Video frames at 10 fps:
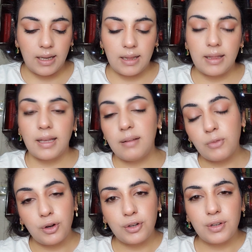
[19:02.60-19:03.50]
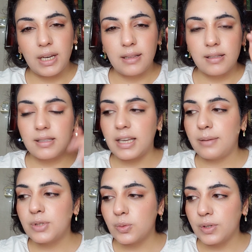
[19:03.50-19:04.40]
And then I'm going to take the
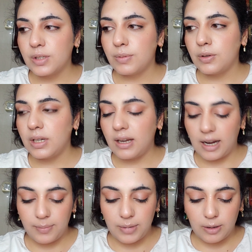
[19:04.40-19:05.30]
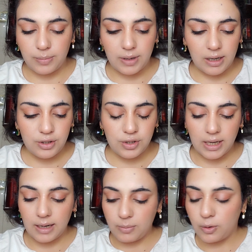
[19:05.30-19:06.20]
same Swiss Beauty eyebrow brush
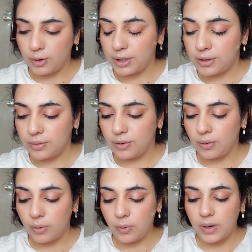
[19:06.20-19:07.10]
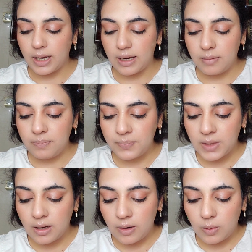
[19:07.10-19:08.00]
and I'm going to in
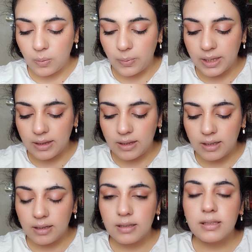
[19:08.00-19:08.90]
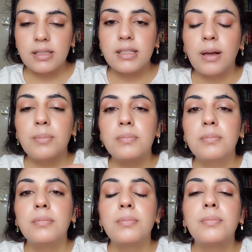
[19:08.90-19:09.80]
with some
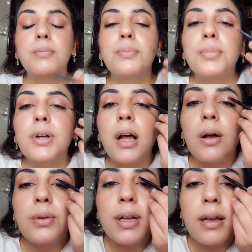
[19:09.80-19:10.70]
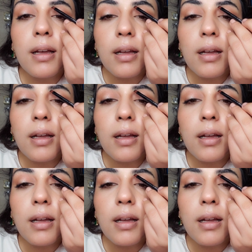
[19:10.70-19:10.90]
brown